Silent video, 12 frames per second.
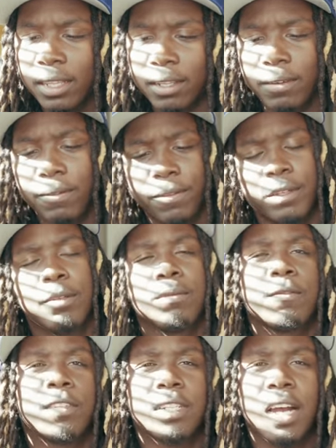the
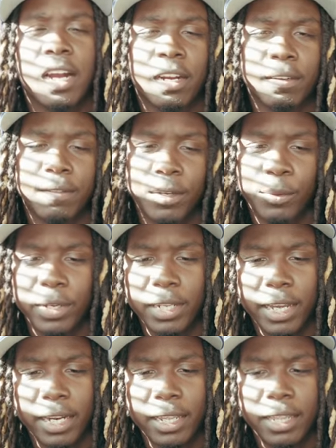film photography
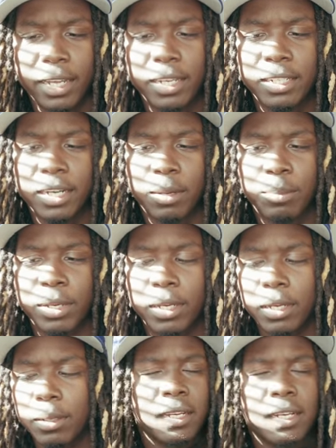related things that I pick
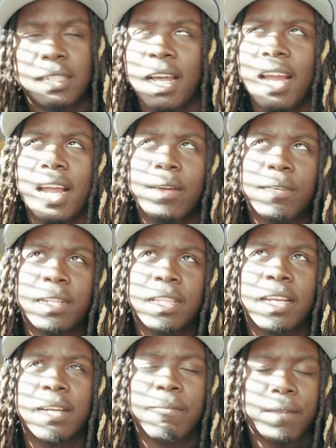up. Cause not
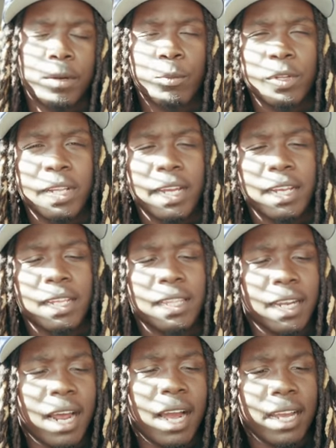everything film related
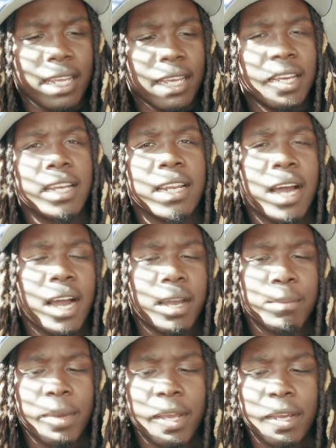that I get, I
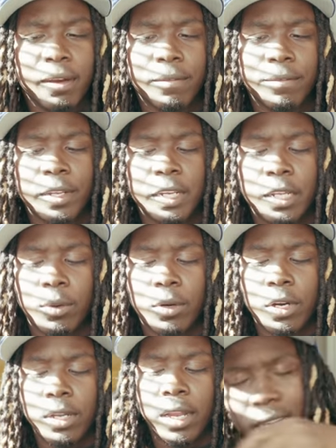make a video
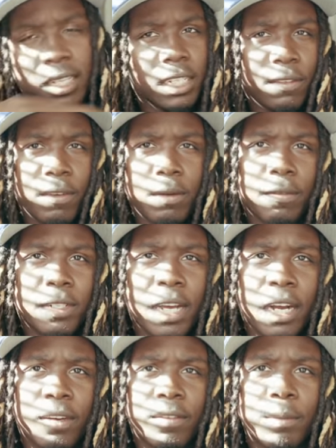on. Like these film
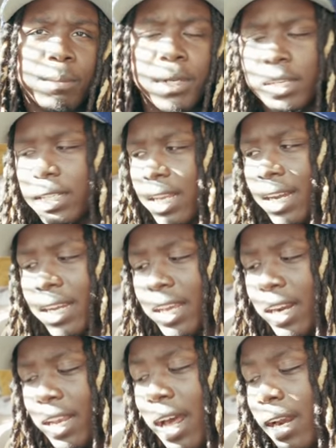photography books, like I get
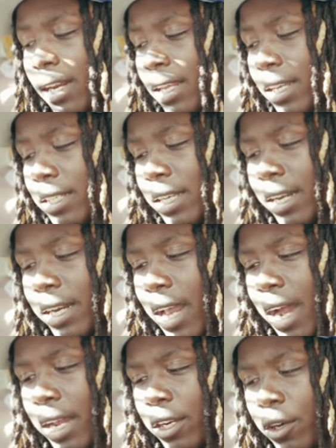a lot of these and
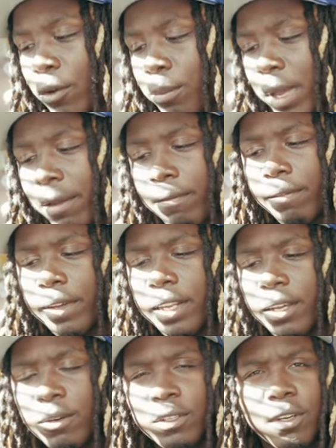I don't make
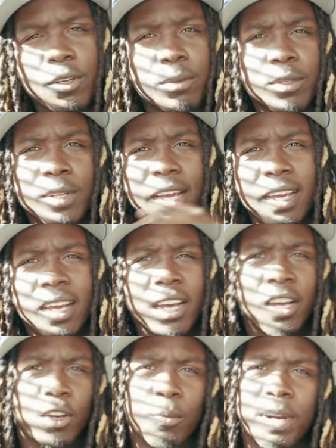videos on them. So like
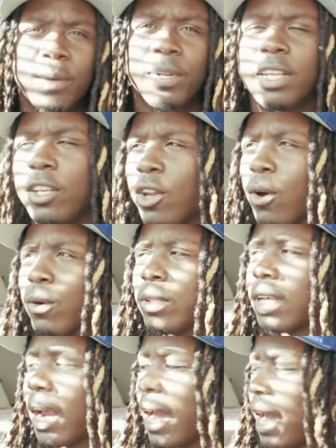nobody really knows
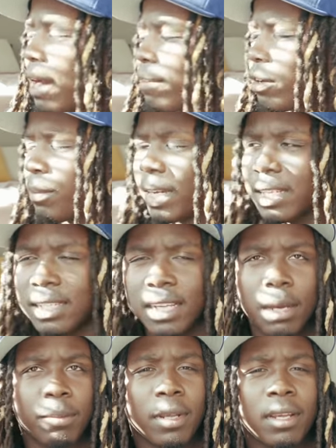that I have them
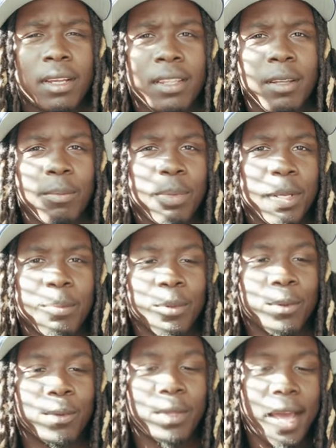except the
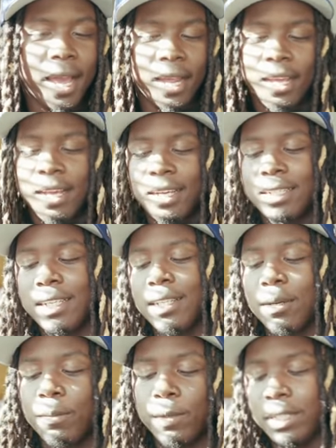people that see
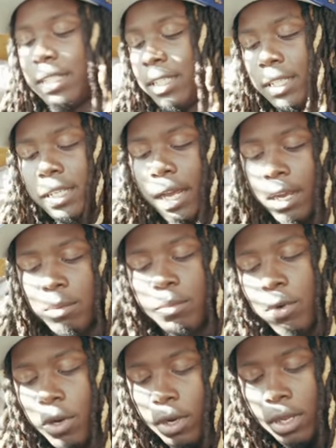them, which is just like
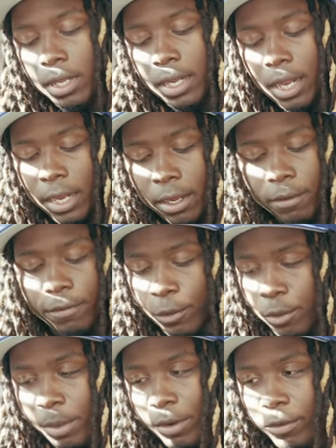Amal and like a few
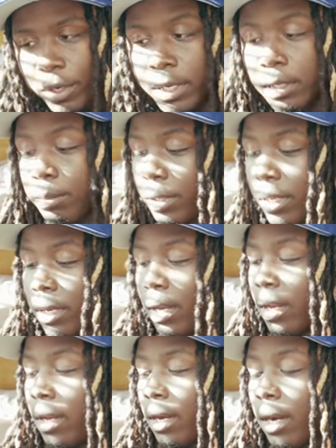of my friends. But
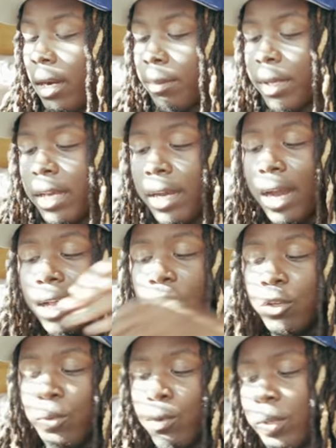um, yeah, I
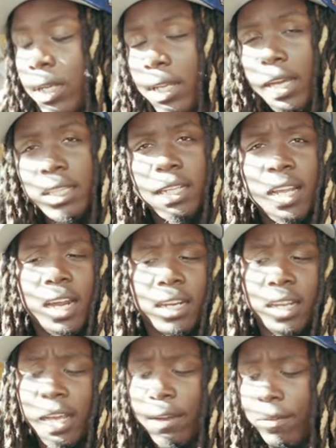do collect a lot of like